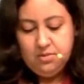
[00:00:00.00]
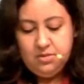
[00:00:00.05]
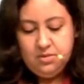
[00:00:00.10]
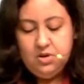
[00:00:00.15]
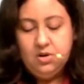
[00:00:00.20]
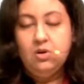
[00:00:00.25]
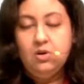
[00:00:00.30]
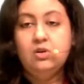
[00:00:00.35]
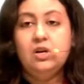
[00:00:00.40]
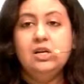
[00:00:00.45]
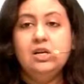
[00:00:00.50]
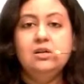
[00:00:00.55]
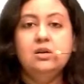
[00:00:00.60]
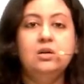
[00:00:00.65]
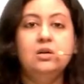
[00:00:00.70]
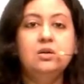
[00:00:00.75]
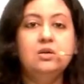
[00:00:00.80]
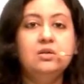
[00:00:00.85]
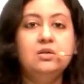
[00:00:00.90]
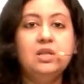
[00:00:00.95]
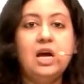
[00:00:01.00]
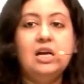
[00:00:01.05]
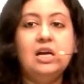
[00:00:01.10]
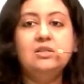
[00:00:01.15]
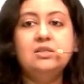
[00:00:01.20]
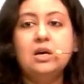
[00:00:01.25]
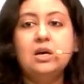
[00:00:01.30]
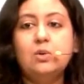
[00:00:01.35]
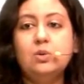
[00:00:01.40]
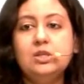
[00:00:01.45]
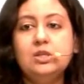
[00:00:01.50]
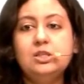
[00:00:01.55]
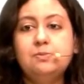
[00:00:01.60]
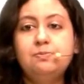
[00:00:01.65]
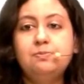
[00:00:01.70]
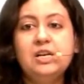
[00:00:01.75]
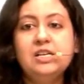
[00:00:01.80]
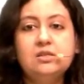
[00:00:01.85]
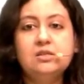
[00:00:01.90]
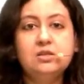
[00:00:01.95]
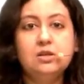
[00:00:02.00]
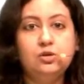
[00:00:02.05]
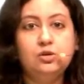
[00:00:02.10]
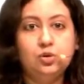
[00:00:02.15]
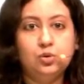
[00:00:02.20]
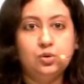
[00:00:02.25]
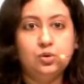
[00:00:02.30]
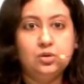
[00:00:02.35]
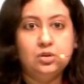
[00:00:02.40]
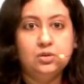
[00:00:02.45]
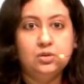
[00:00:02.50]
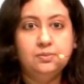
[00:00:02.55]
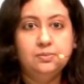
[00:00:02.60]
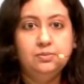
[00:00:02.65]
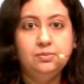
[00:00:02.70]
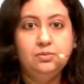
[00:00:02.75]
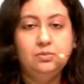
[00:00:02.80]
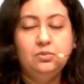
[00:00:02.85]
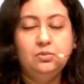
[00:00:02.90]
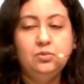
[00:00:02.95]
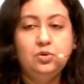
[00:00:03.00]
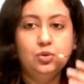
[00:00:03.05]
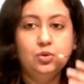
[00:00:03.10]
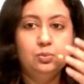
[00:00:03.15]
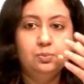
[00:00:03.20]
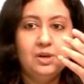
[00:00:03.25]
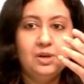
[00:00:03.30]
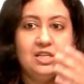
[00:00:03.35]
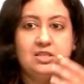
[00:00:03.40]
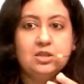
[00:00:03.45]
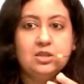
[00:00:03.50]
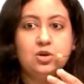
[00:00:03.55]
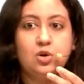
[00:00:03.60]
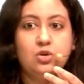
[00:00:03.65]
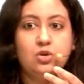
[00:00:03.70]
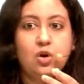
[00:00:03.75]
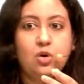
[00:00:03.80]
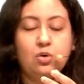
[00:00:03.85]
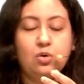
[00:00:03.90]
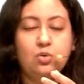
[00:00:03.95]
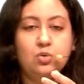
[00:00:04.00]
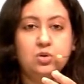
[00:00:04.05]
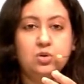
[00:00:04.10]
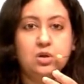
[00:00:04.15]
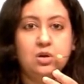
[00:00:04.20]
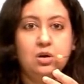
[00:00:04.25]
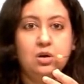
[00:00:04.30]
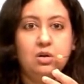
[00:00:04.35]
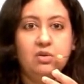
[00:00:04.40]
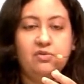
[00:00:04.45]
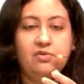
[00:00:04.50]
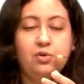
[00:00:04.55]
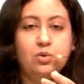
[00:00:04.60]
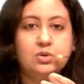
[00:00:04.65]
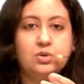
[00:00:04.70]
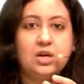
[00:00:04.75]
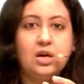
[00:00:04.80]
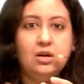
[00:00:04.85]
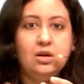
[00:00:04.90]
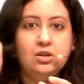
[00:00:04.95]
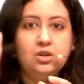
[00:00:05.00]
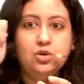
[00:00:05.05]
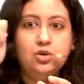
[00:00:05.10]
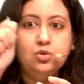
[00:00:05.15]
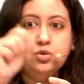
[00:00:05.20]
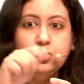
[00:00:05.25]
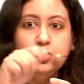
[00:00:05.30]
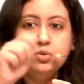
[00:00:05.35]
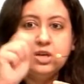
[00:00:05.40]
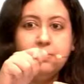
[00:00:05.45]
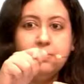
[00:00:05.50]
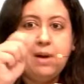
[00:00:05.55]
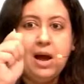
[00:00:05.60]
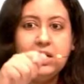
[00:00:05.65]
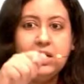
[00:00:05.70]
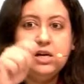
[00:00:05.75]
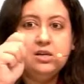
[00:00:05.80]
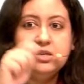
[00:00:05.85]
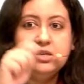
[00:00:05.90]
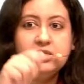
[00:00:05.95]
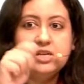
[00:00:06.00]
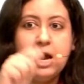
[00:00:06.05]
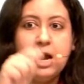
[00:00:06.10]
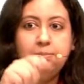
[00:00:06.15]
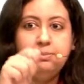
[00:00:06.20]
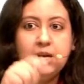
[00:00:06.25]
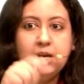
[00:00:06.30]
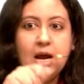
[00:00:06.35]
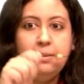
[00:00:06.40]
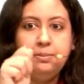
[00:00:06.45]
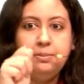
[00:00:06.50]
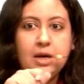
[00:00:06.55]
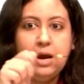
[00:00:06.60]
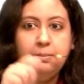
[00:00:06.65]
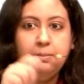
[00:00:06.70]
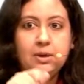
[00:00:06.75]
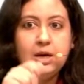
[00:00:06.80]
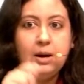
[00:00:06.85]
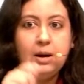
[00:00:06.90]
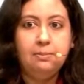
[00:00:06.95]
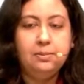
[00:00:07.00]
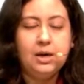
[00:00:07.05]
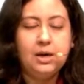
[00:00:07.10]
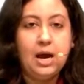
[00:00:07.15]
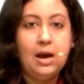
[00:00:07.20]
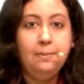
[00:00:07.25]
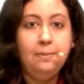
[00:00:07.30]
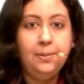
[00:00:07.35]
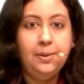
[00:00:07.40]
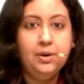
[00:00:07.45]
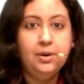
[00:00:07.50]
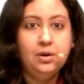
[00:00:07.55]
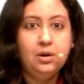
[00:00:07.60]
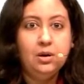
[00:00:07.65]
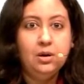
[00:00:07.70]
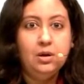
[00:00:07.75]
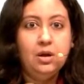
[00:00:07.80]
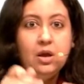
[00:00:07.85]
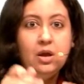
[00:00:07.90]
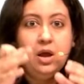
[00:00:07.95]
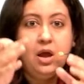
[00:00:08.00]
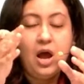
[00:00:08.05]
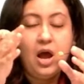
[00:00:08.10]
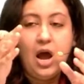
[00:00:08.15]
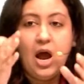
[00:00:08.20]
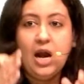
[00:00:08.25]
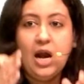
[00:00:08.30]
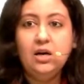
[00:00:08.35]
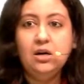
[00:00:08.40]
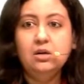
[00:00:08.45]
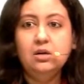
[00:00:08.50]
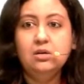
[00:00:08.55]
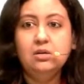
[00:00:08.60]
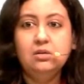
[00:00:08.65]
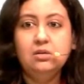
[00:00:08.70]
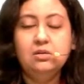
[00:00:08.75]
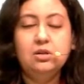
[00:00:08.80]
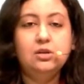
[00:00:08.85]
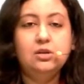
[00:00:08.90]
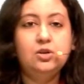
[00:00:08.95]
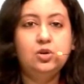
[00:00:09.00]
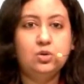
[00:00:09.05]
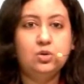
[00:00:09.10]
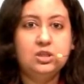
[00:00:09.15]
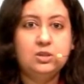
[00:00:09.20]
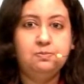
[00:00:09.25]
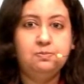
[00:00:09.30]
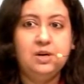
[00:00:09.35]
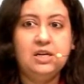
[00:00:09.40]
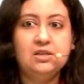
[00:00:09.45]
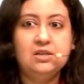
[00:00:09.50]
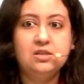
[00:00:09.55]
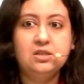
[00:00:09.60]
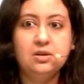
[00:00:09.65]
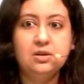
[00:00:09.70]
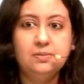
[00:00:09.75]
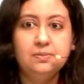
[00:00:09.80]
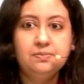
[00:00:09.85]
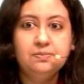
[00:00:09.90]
Alright, that's how it splits the tooth. You place it on the occlusal fossa, you use a mallet, tap, tap, tap, tap, tap, and the tooth splits.